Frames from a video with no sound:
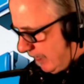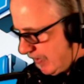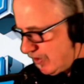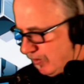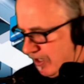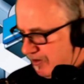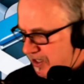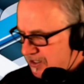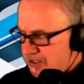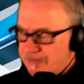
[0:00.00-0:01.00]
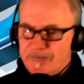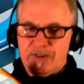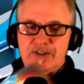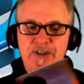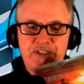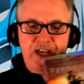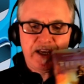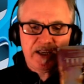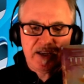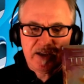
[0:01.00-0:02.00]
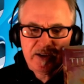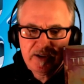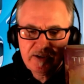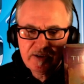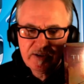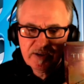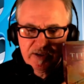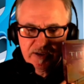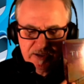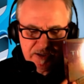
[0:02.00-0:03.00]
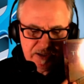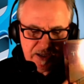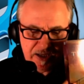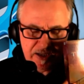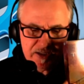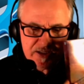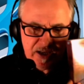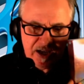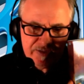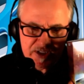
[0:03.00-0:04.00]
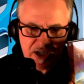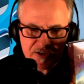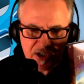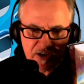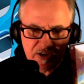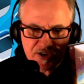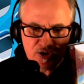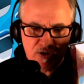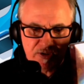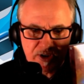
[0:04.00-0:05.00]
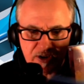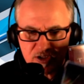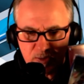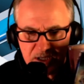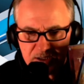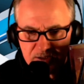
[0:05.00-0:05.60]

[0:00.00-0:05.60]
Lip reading: So there he is, Titanic, and Avatar's got a nice cover in it as well.